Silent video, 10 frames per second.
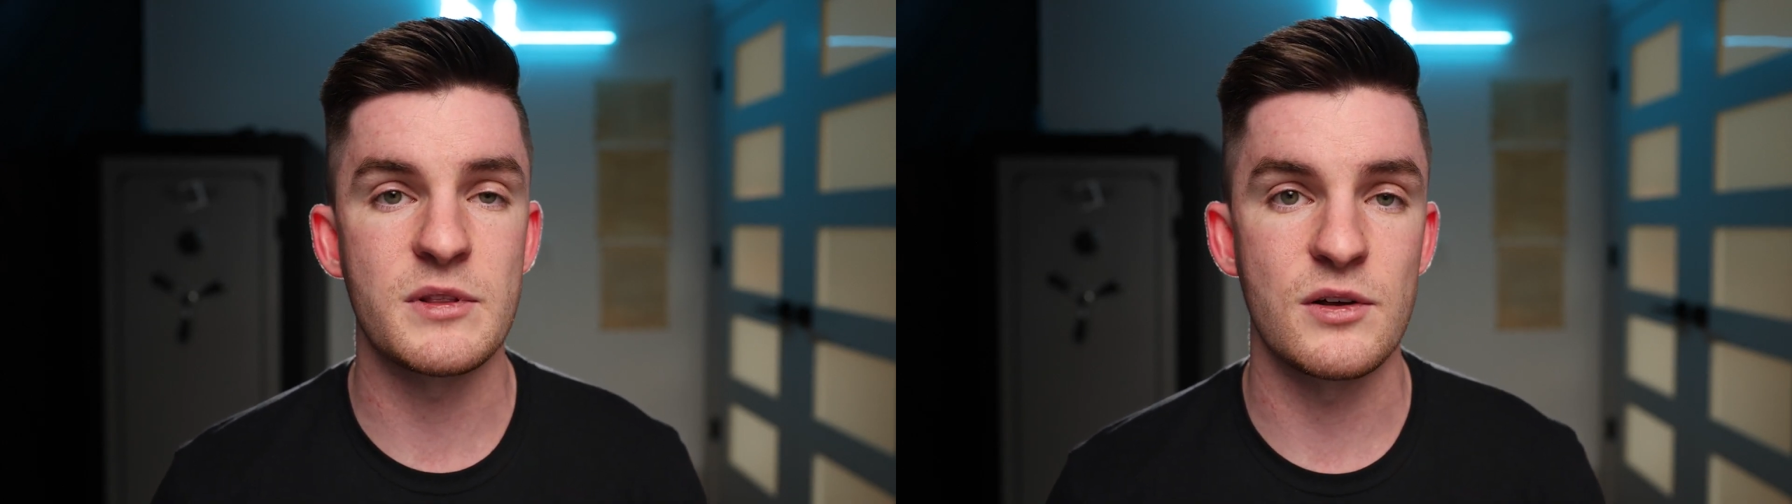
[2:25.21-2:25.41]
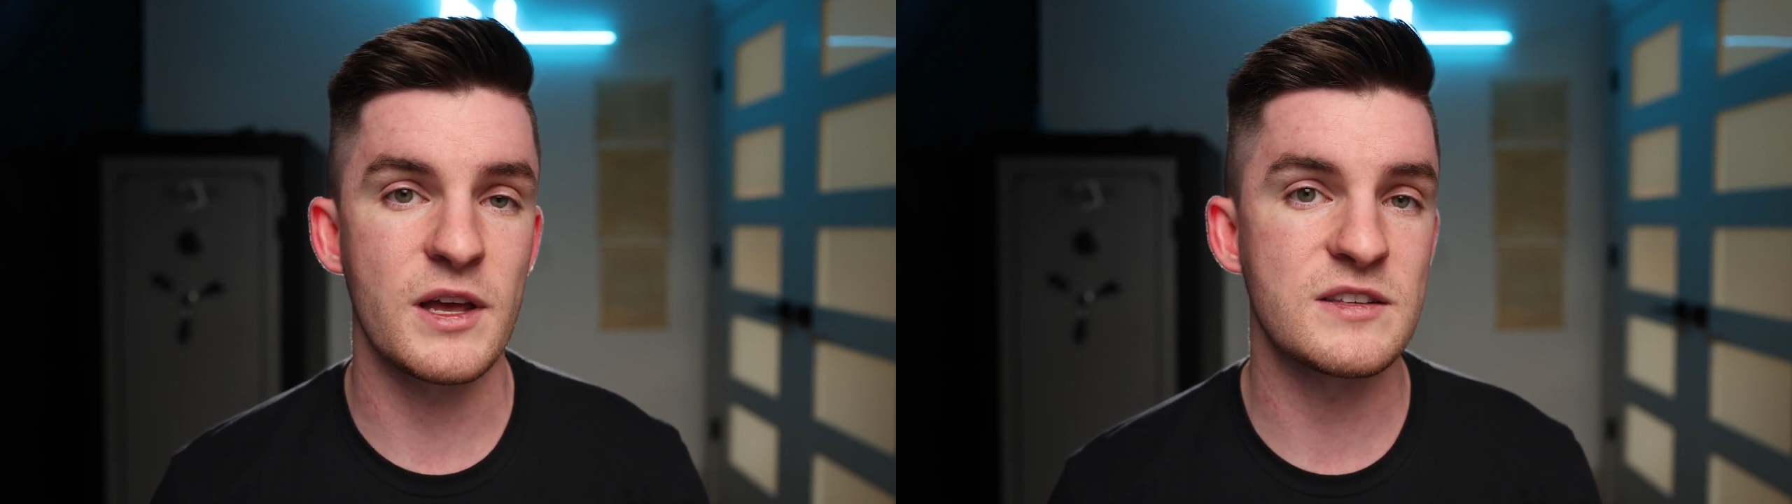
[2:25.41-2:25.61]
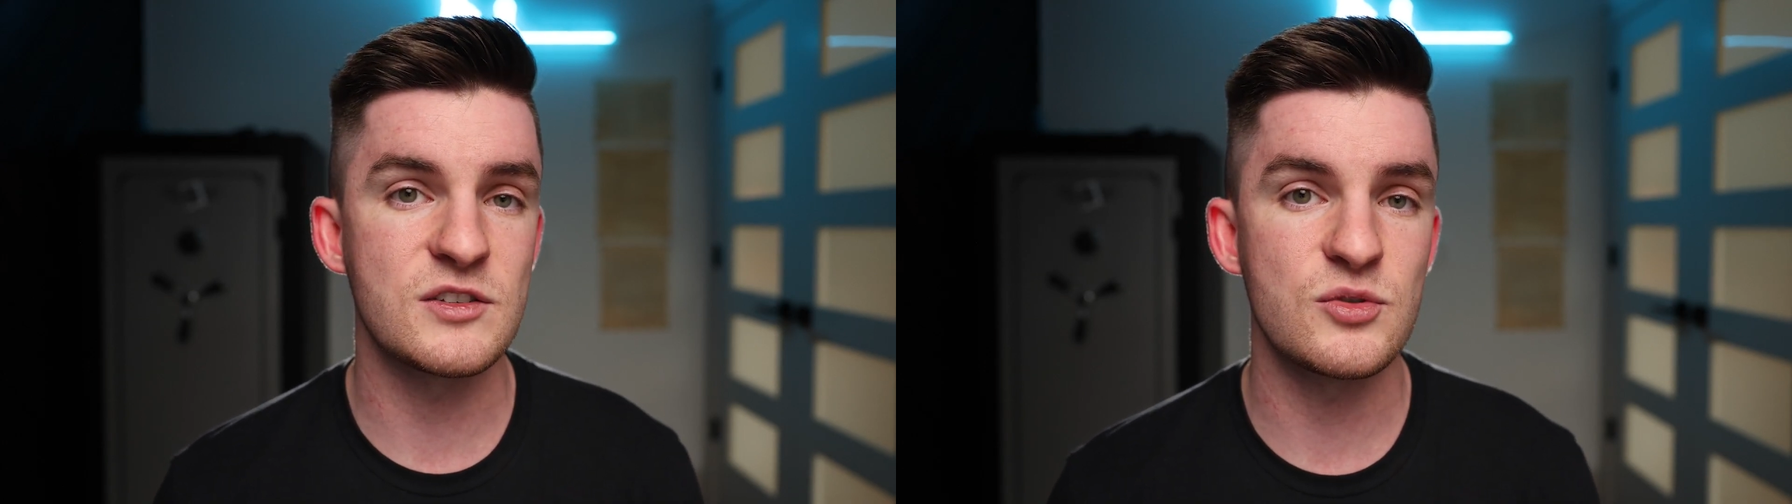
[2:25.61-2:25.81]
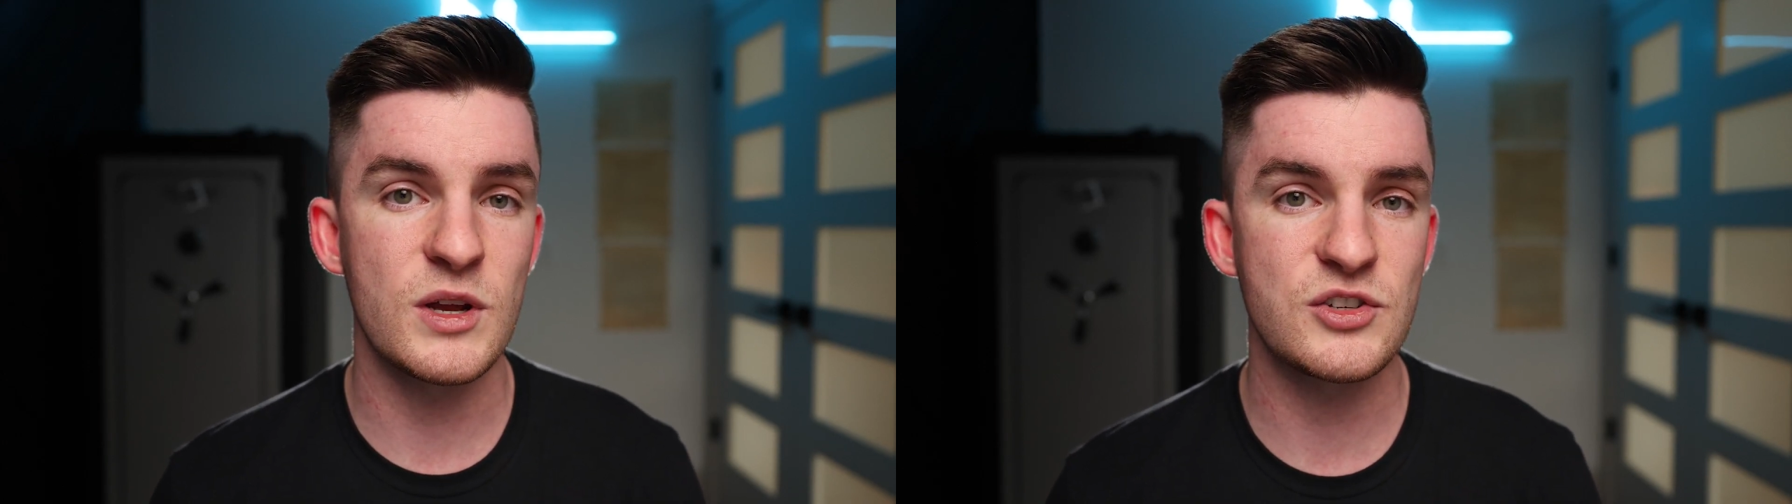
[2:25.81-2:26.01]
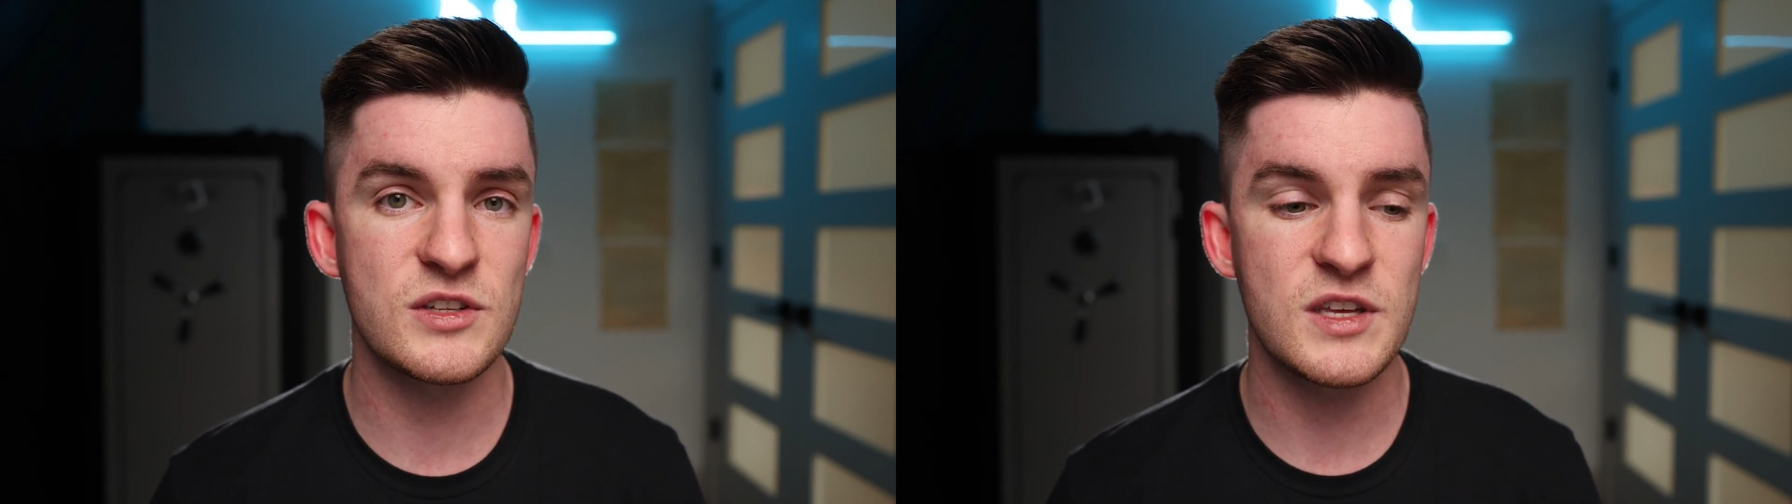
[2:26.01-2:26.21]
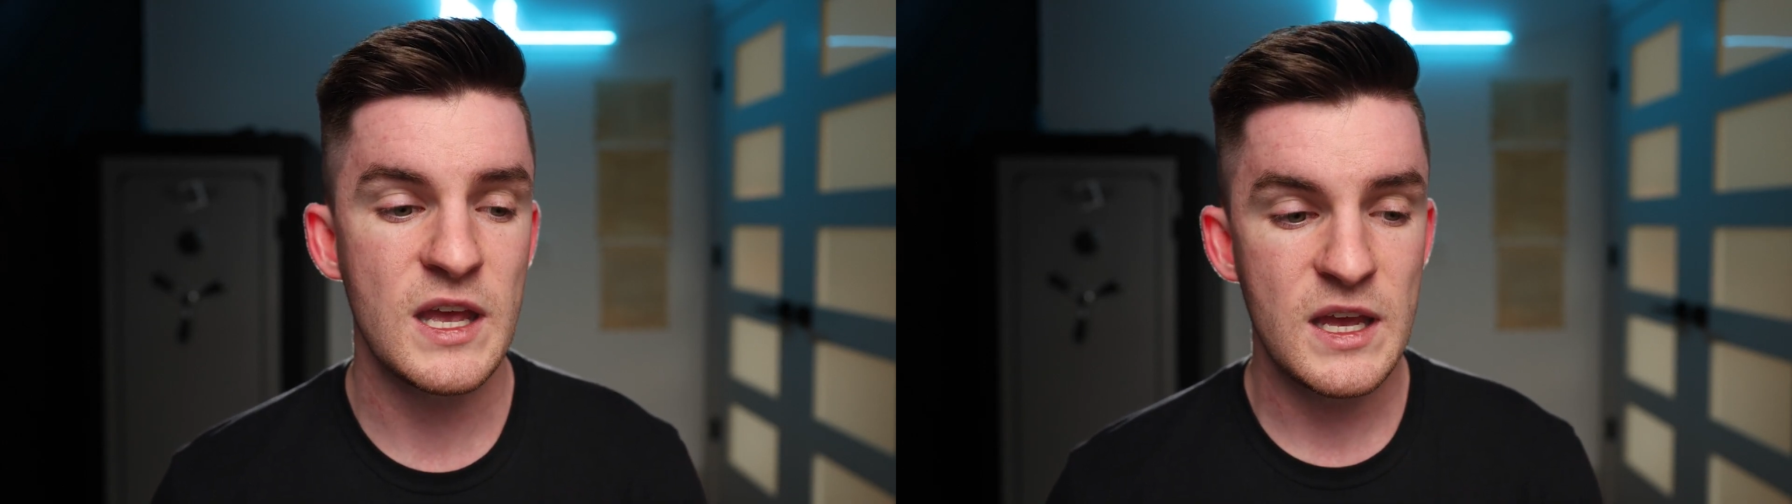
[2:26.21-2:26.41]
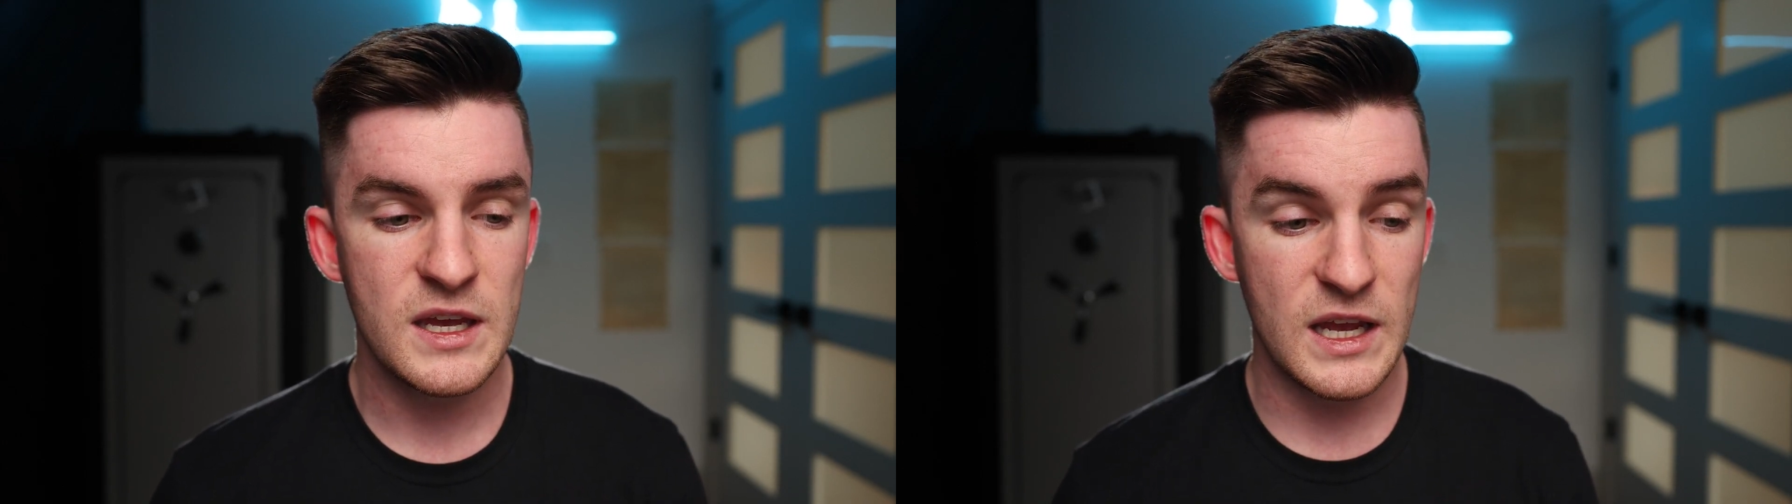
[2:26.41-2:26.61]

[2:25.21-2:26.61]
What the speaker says: in low light situations.